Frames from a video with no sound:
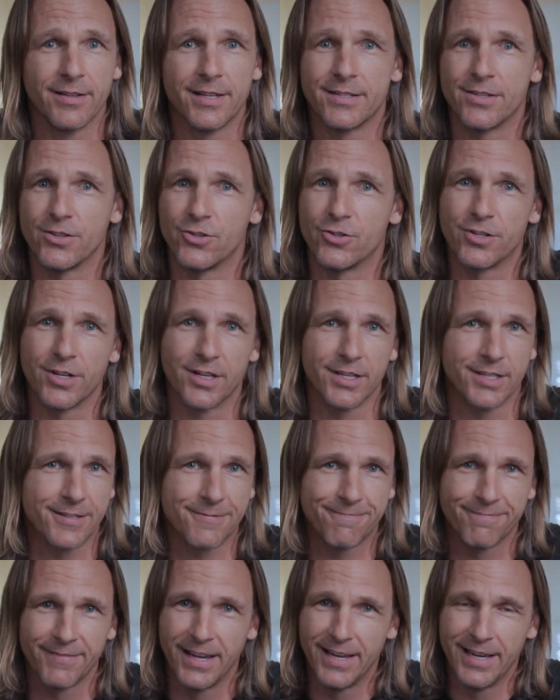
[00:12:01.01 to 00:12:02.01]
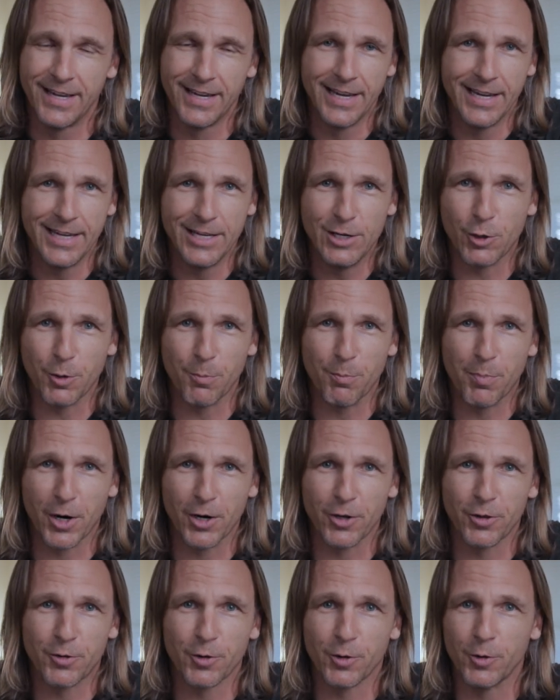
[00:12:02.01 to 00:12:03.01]
this is just you can
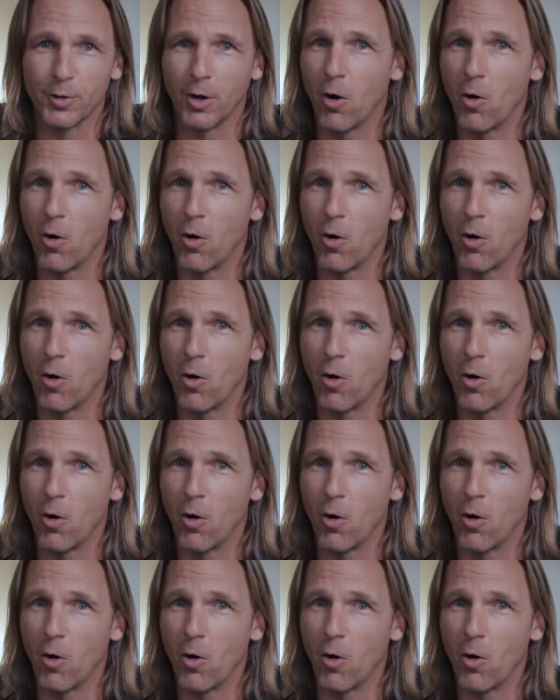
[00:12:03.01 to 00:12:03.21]
burn through